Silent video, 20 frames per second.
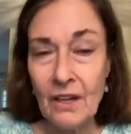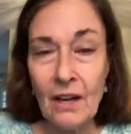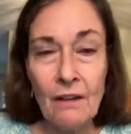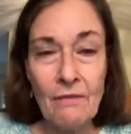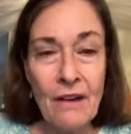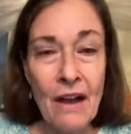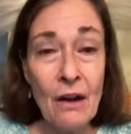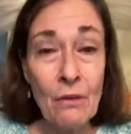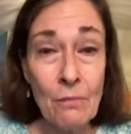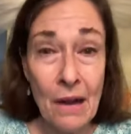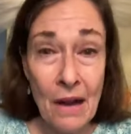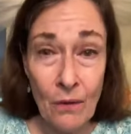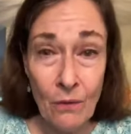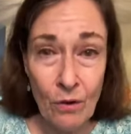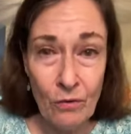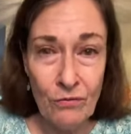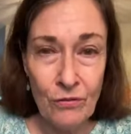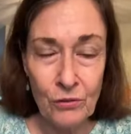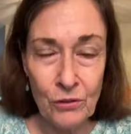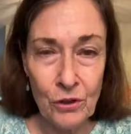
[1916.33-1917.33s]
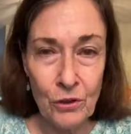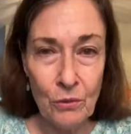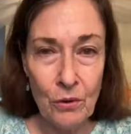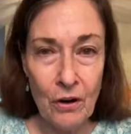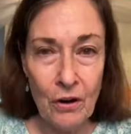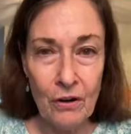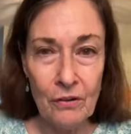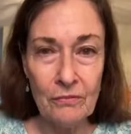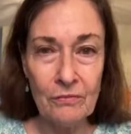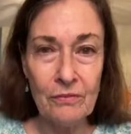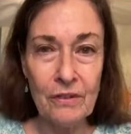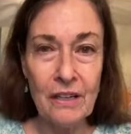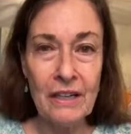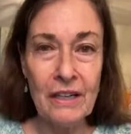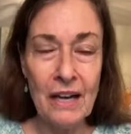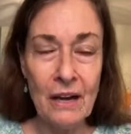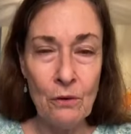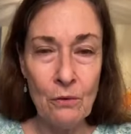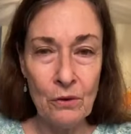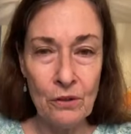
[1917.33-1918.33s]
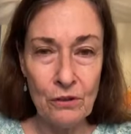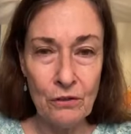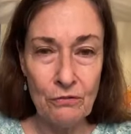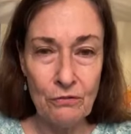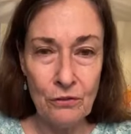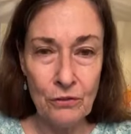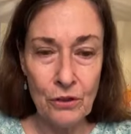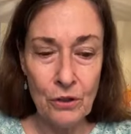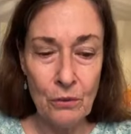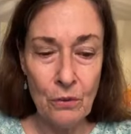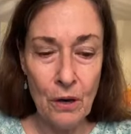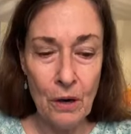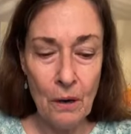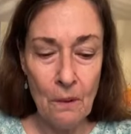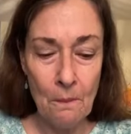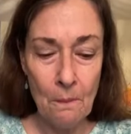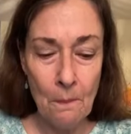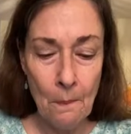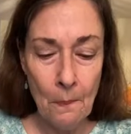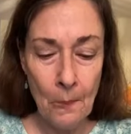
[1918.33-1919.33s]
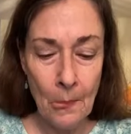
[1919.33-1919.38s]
of how powerful you are and how wonderful you are.